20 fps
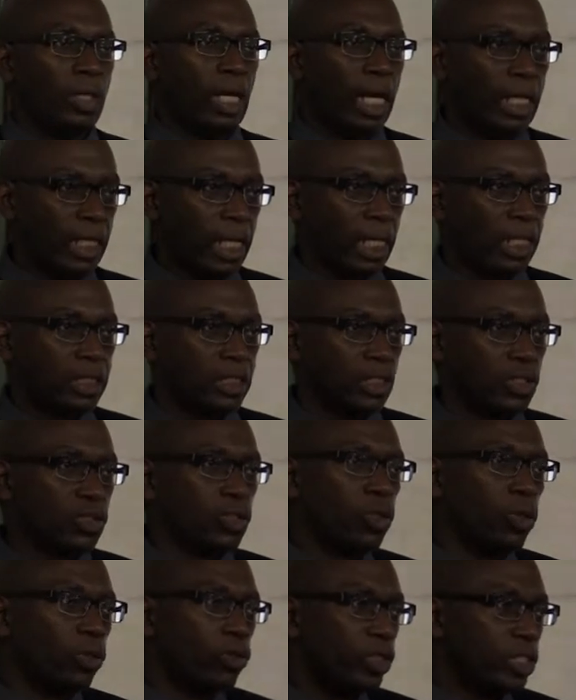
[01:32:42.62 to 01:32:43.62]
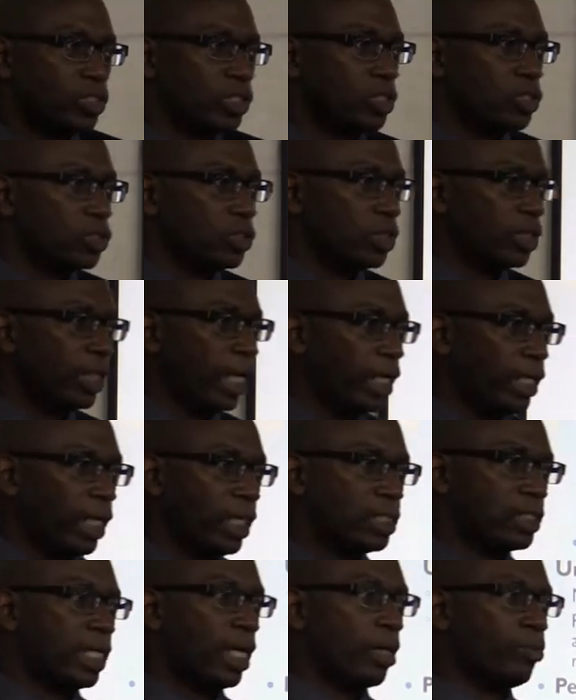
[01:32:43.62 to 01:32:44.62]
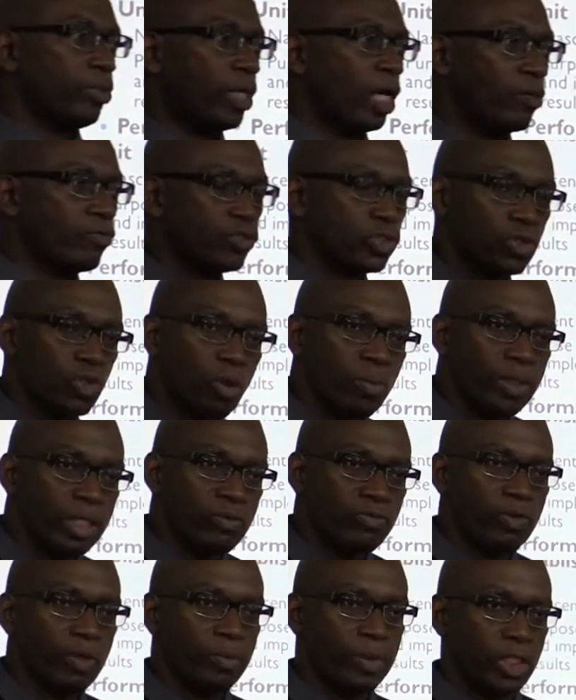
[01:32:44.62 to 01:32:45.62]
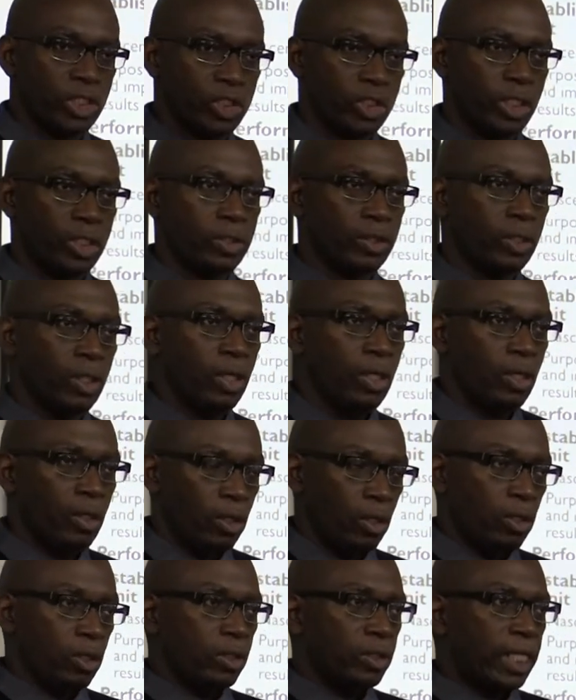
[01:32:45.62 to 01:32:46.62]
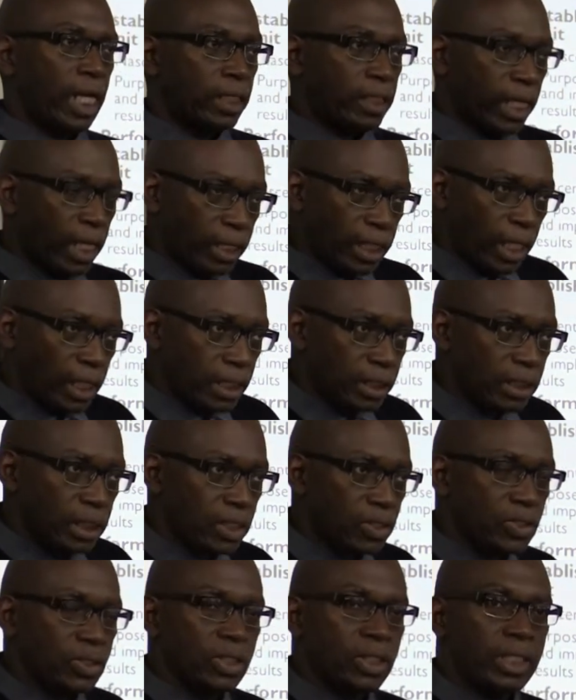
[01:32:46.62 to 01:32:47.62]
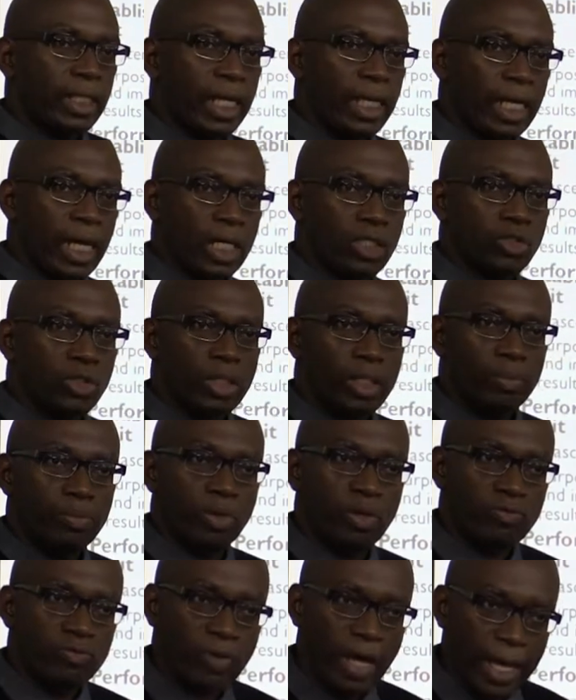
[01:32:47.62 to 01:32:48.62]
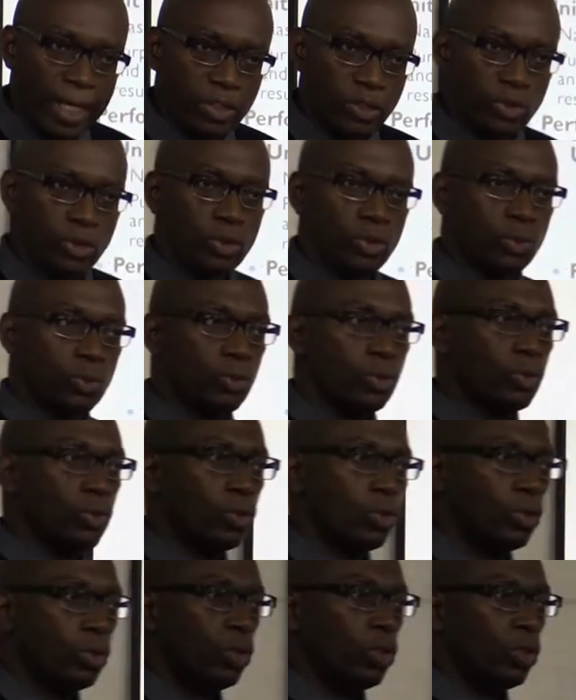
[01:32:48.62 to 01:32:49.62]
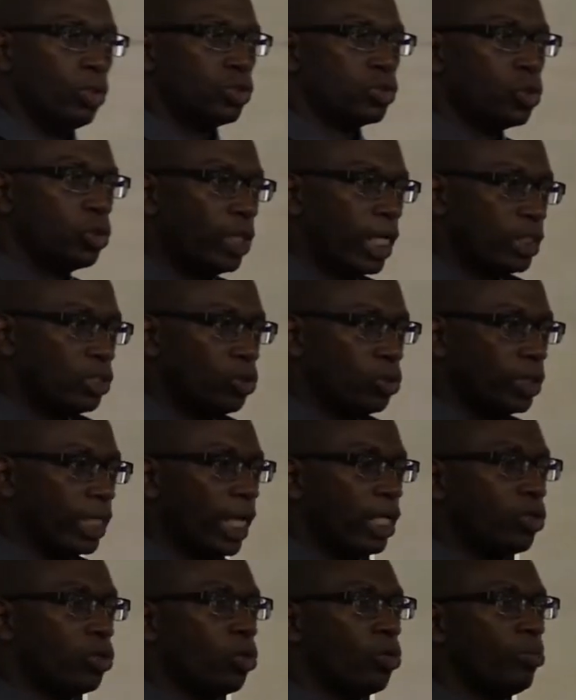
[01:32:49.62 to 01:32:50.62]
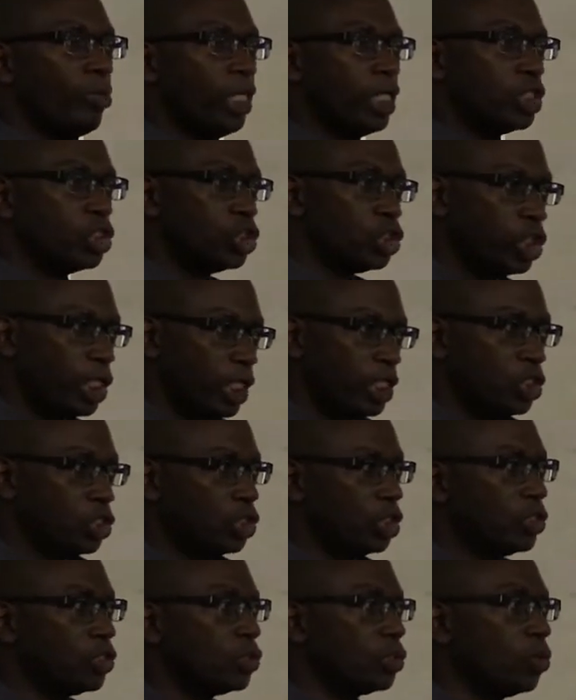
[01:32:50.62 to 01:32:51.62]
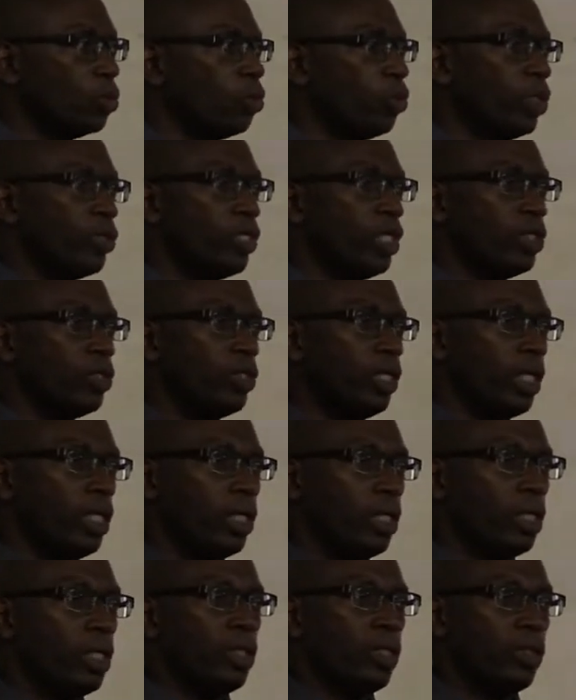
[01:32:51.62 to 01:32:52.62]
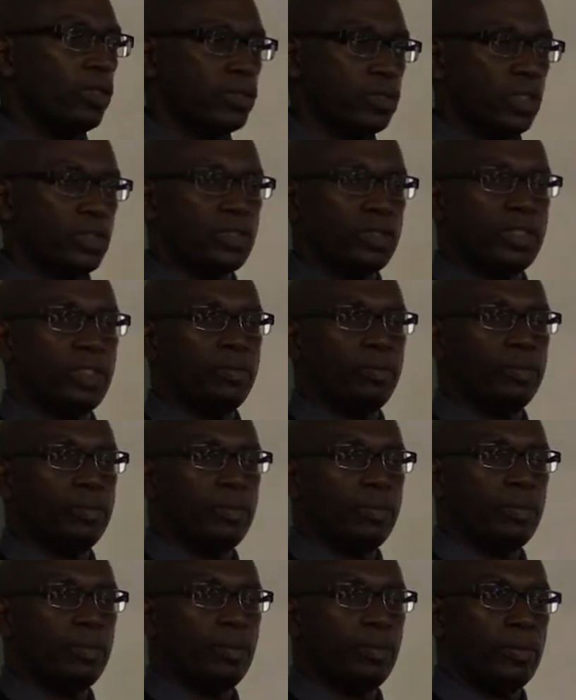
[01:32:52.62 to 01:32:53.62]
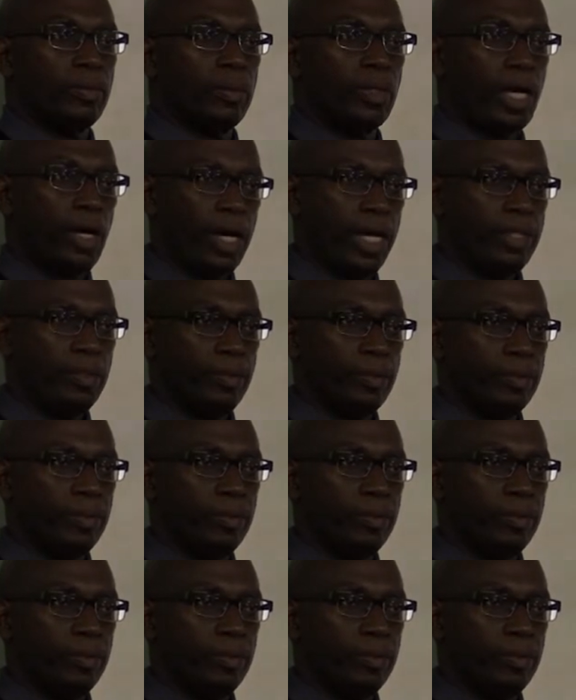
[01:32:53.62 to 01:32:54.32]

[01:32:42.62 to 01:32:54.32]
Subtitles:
Analysis. So this is an example of some information that analytics can actually provide to you so that you can now make changes within the system. All right?